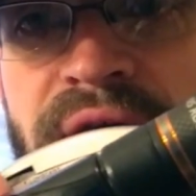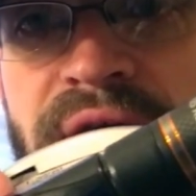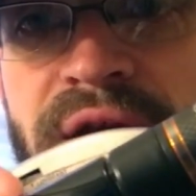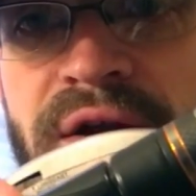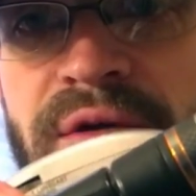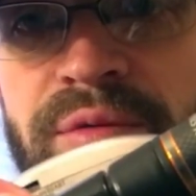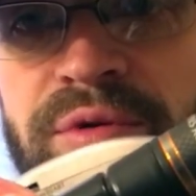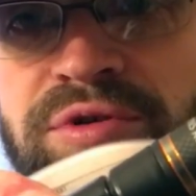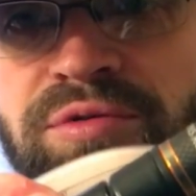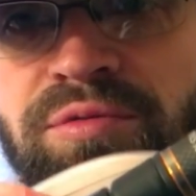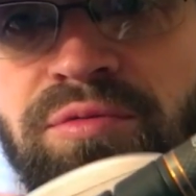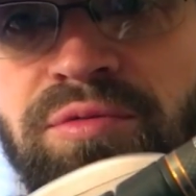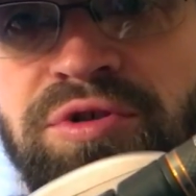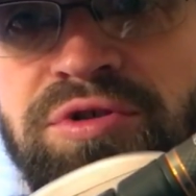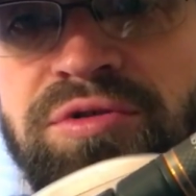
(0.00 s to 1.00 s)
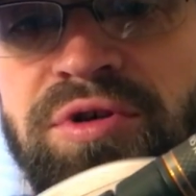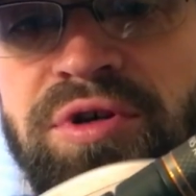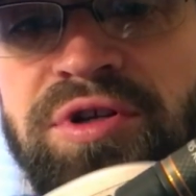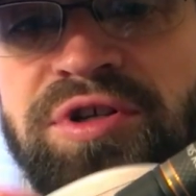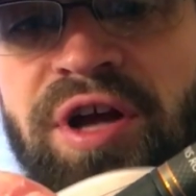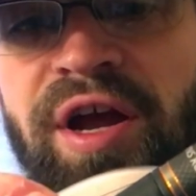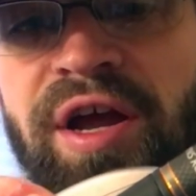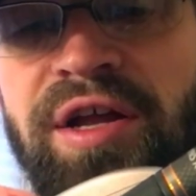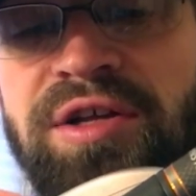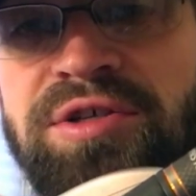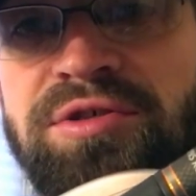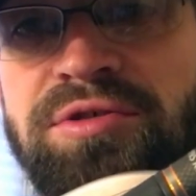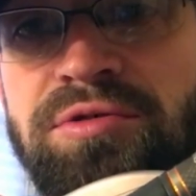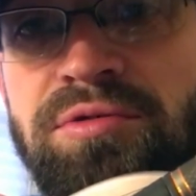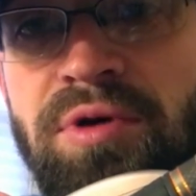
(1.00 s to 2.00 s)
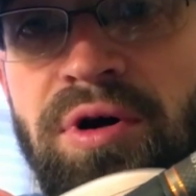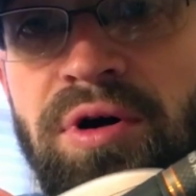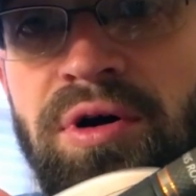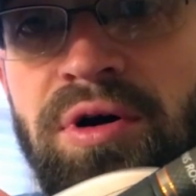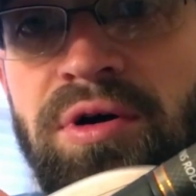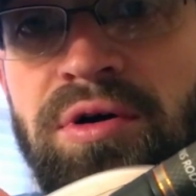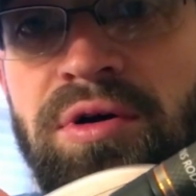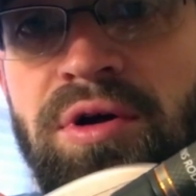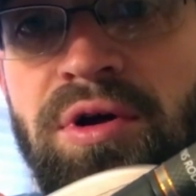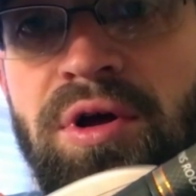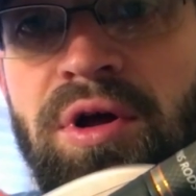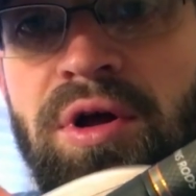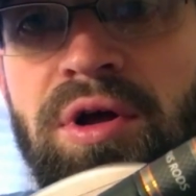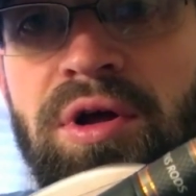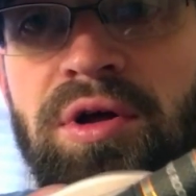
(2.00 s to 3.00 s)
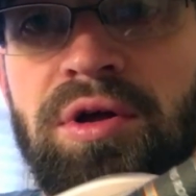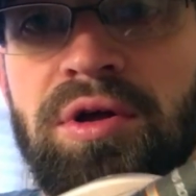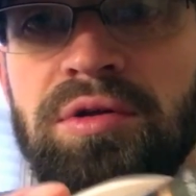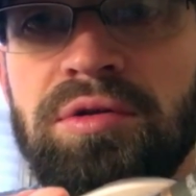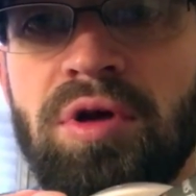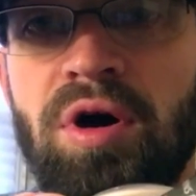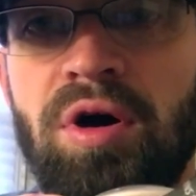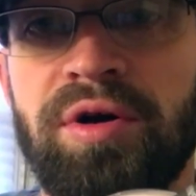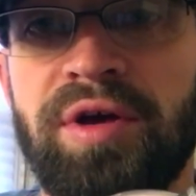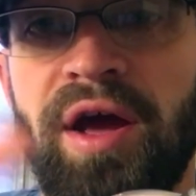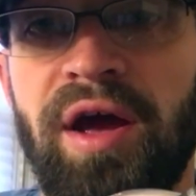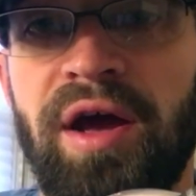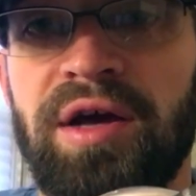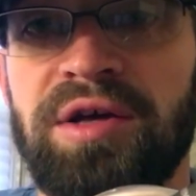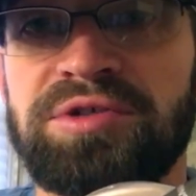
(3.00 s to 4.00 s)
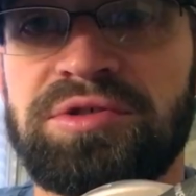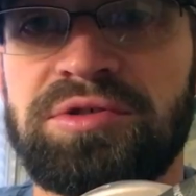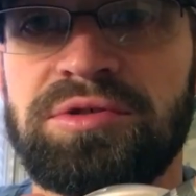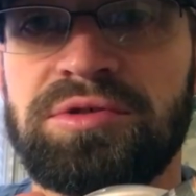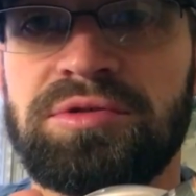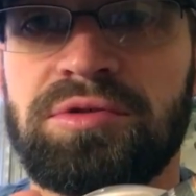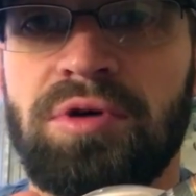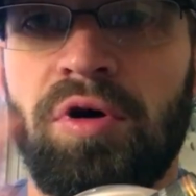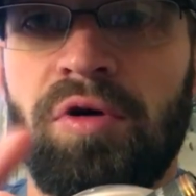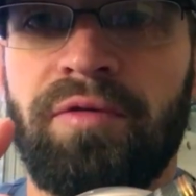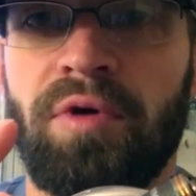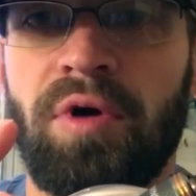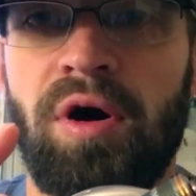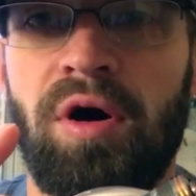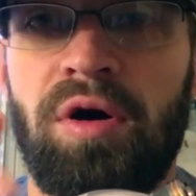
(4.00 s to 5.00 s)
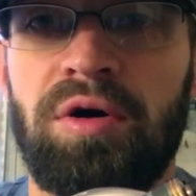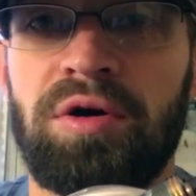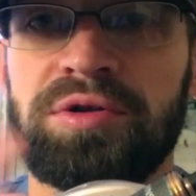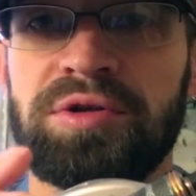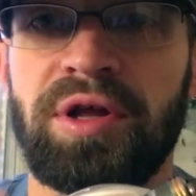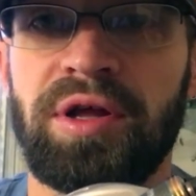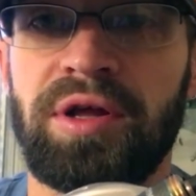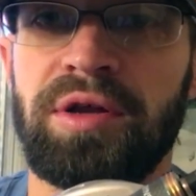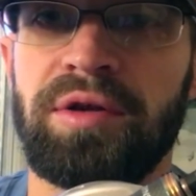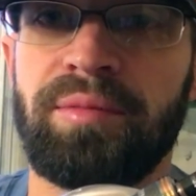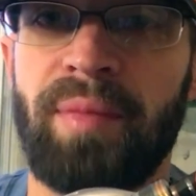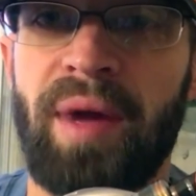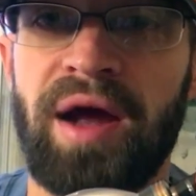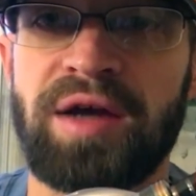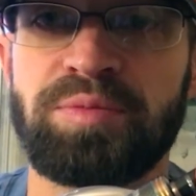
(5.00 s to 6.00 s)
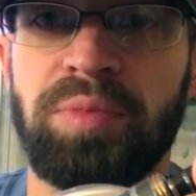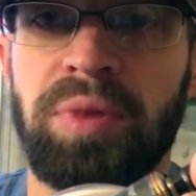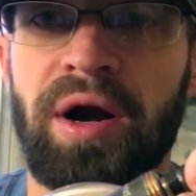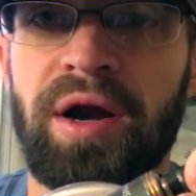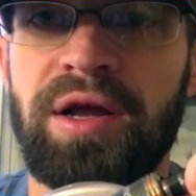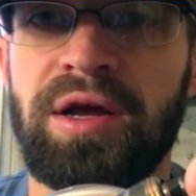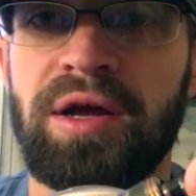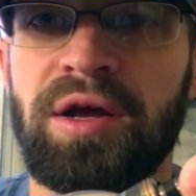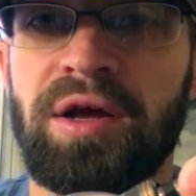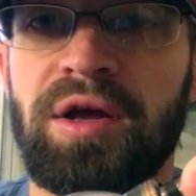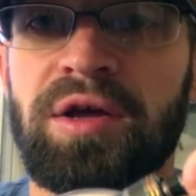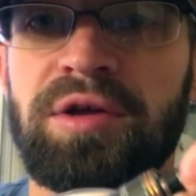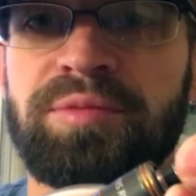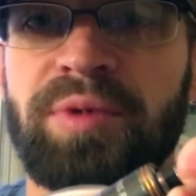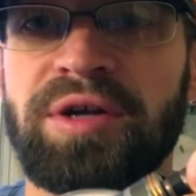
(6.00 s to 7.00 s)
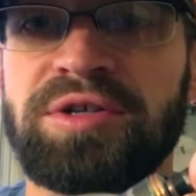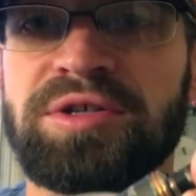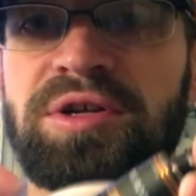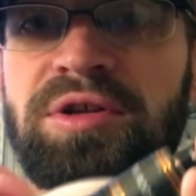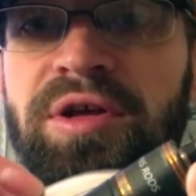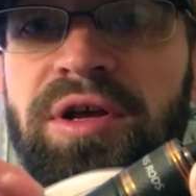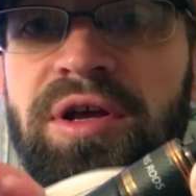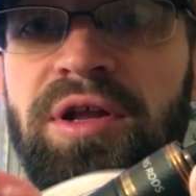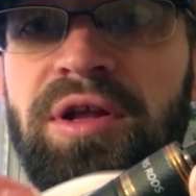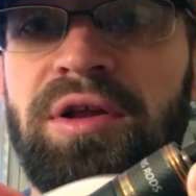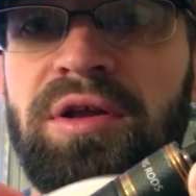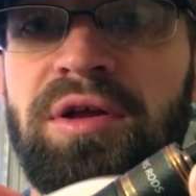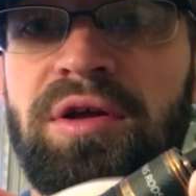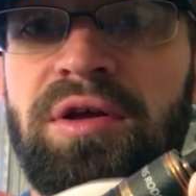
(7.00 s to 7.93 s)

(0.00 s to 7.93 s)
here, which which you can change to uh, long cast, overall, and then max brake by just clicking it.